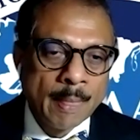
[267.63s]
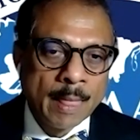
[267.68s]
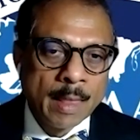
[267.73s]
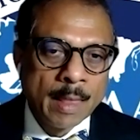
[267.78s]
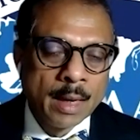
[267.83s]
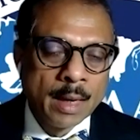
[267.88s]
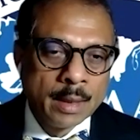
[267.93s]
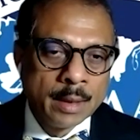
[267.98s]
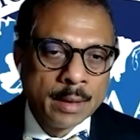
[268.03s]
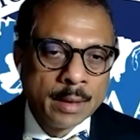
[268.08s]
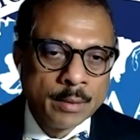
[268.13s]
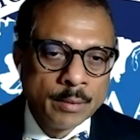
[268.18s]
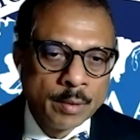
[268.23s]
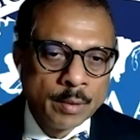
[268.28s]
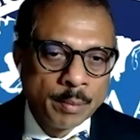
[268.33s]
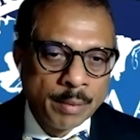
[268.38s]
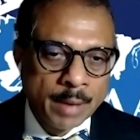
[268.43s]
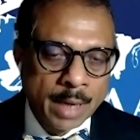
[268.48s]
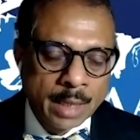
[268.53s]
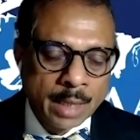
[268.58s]
And we
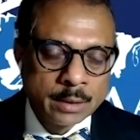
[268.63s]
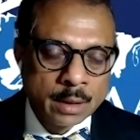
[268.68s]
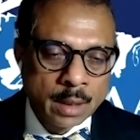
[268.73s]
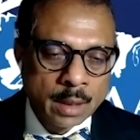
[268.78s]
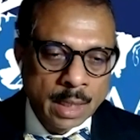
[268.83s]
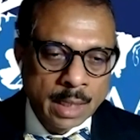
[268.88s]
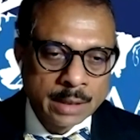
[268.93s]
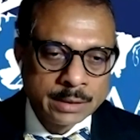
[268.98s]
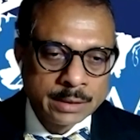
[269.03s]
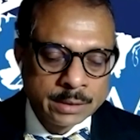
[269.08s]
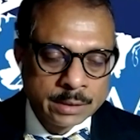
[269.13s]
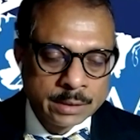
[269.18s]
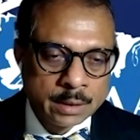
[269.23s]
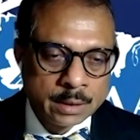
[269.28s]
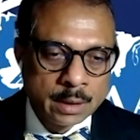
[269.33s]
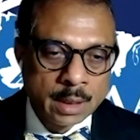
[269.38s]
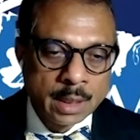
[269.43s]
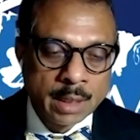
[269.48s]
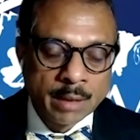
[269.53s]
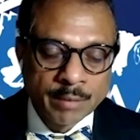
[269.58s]
plan to launch
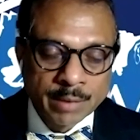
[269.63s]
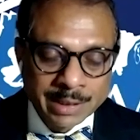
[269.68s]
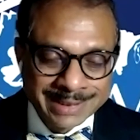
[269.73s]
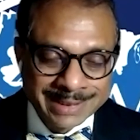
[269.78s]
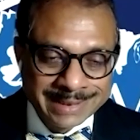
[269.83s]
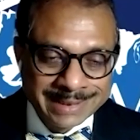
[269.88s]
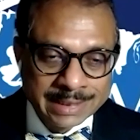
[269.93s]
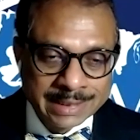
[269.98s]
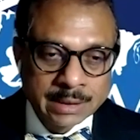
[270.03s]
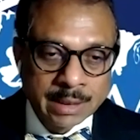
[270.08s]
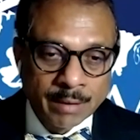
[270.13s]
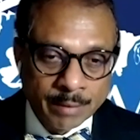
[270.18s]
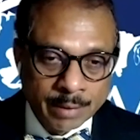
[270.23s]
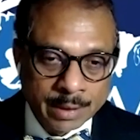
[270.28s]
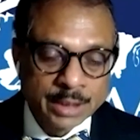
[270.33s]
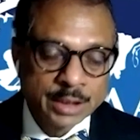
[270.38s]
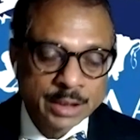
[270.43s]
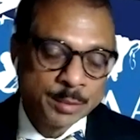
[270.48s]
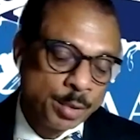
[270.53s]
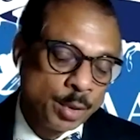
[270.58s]
liver disease
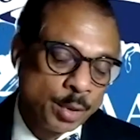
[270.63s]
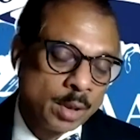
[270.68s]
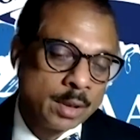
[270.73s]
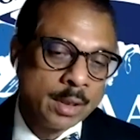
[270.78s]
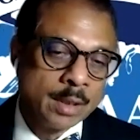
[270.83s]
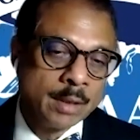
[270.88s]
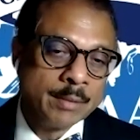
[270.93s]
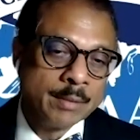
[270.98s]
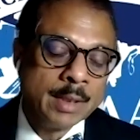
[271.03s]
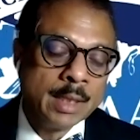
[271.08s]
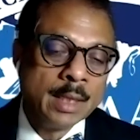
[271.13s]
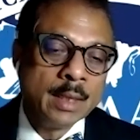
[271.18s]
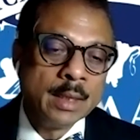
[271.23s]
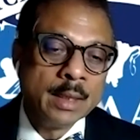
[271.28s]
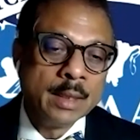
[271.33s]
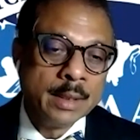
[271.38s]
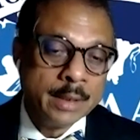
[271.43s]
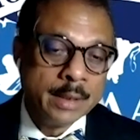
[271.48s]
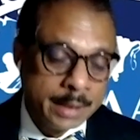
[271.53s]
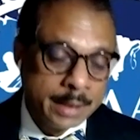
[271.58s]
awareness program
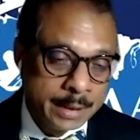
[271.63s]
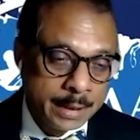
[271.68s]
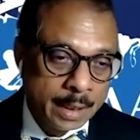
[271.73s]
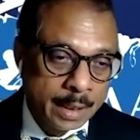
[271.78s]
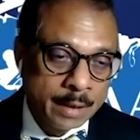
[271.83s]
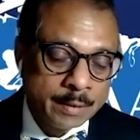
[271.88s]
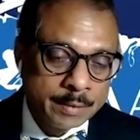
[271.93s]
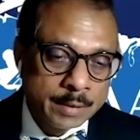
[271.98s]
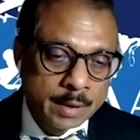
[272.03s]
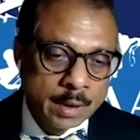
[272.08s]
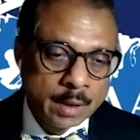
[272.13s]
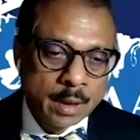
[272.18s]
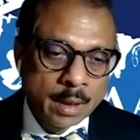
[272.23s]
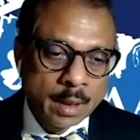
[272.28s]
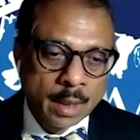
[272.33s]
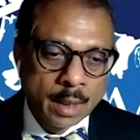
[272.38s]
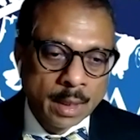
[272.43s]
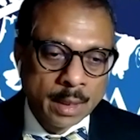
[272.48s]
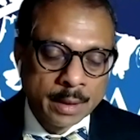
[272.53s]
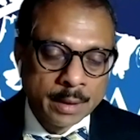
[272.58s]
in India.
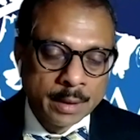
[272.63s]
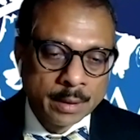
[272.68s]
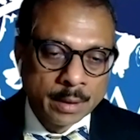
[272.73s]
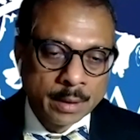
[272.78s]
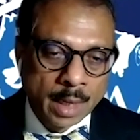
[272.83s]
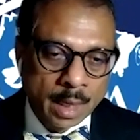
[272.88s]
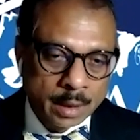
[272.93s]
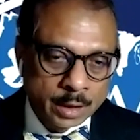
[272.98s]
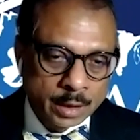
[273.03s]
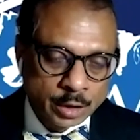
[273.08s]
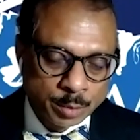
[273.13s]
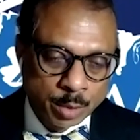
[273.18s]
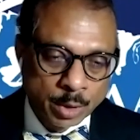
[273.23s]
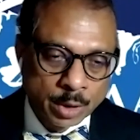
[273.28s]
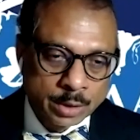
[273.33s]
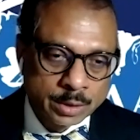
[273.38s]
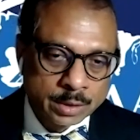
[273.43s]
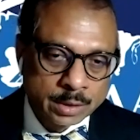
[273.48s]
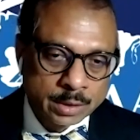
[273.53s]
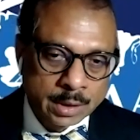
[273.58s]
And I always
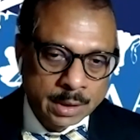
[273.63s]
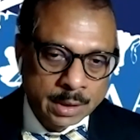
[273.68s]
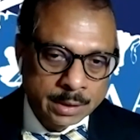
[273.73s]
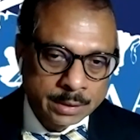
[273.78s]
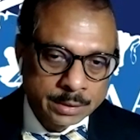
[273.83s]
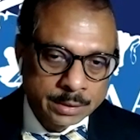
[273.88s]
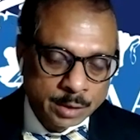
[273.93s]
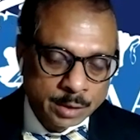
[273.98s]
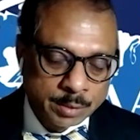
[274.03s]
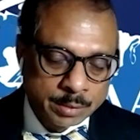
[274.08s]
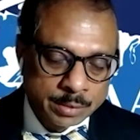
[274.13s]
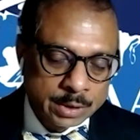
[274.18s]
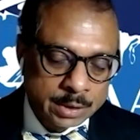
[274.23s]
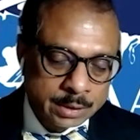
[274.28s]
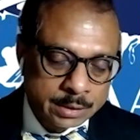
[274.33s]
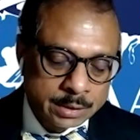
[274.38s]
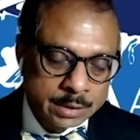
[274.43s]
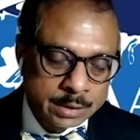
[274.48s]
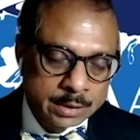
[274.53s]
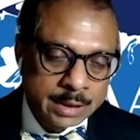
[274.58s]
spoke to the chief,
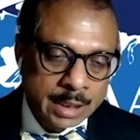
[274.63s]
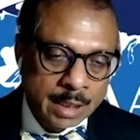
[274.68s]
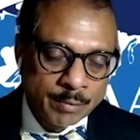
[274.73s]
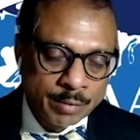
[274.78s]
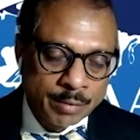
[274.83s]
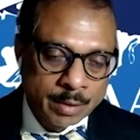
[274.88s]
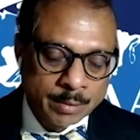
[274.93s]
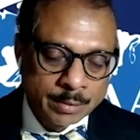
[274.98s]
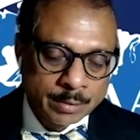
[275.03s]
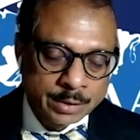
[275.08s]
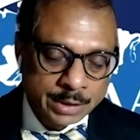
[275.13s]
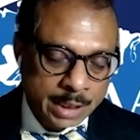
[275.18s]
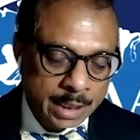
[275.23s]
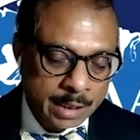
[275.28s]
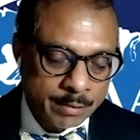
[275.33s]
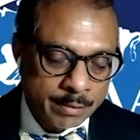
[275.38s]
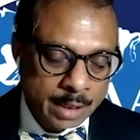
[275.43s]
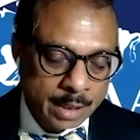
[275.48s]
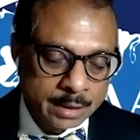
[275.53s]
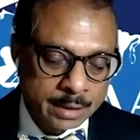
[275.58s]
since I'm from the state
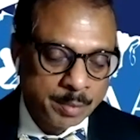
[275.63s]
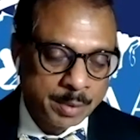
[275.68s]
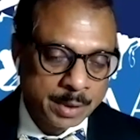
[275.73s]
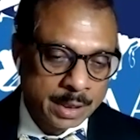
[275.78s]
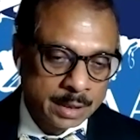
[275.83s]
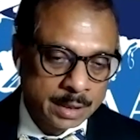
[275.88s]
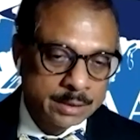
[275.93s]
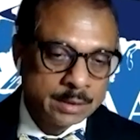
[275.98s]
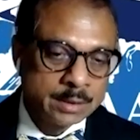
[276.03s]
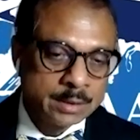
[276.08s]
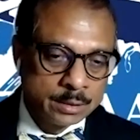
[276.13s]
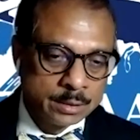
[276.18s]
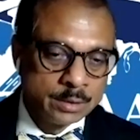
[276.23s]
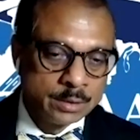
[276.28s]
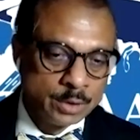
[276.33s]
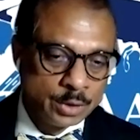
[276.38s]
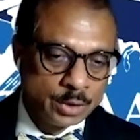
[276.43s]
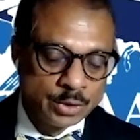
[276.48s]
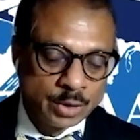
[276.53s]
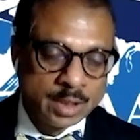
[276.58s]
of Andhra Pradesh,
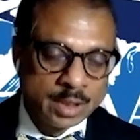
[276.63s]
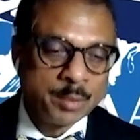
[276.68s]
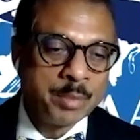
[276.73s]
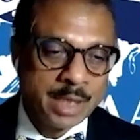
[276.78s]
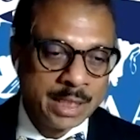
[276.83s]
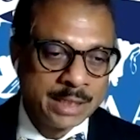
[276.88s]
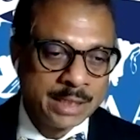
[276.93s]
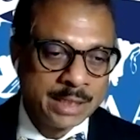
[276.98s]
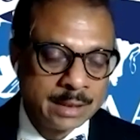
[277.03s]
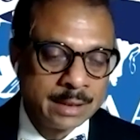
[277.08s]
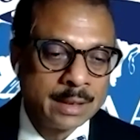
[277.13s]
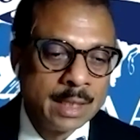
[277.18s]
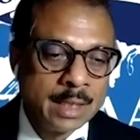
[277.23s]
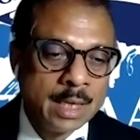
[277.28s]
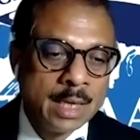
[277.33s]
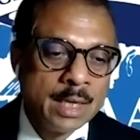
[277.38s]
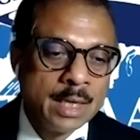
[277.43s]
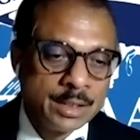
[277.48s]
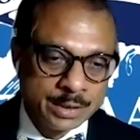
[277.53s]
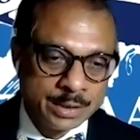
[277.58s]
usually the present
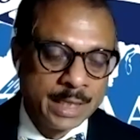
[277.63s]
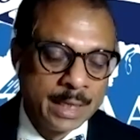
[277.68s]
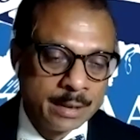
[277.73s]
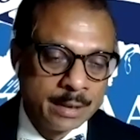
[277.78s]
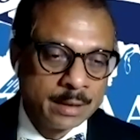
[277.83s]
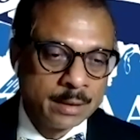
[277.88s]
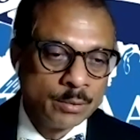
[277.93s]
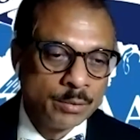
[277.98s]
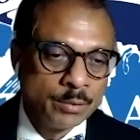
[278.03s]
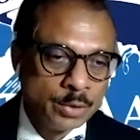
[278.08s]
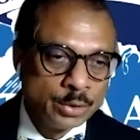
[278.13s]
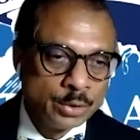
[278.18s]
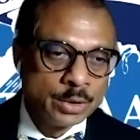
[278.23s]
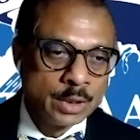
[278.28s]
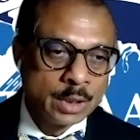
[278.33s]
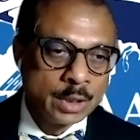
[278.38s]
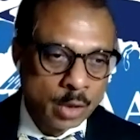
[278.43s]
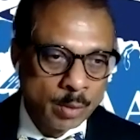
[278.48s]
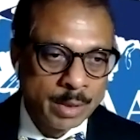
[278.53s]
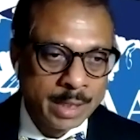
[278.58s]
state, we do the
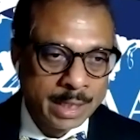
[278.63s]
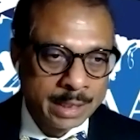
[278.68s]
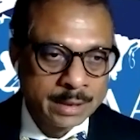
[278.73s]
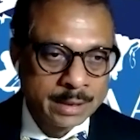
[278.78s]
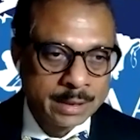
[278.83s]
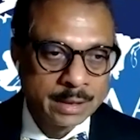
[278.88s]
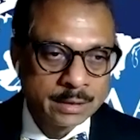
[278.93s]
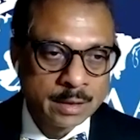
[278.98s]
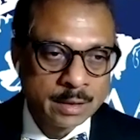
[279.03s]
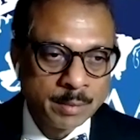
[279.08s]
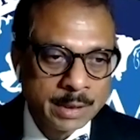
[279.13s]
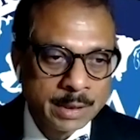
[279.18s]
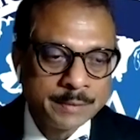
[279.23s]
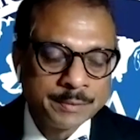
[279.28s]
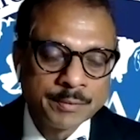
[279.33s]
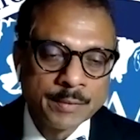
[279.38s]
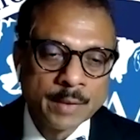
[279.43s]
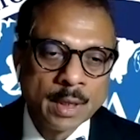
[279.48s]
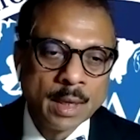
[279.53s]
Global Healthcare Summit.